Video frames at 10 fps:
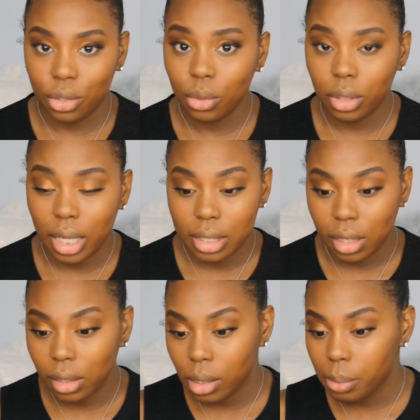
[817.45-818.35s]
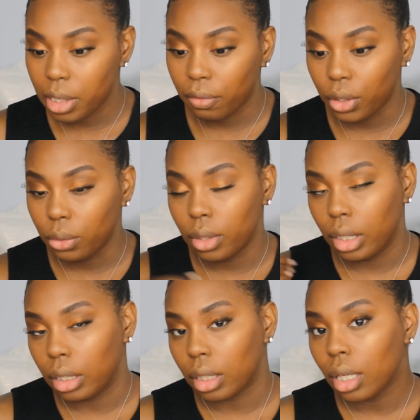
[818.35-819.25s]
do glossy lips if you
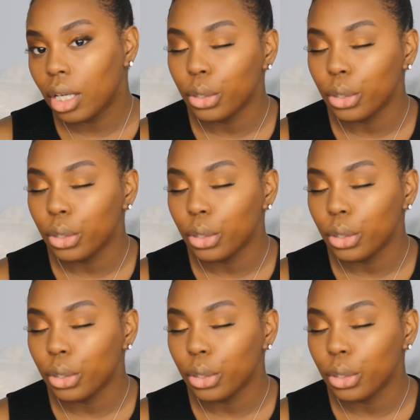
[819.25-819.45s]
think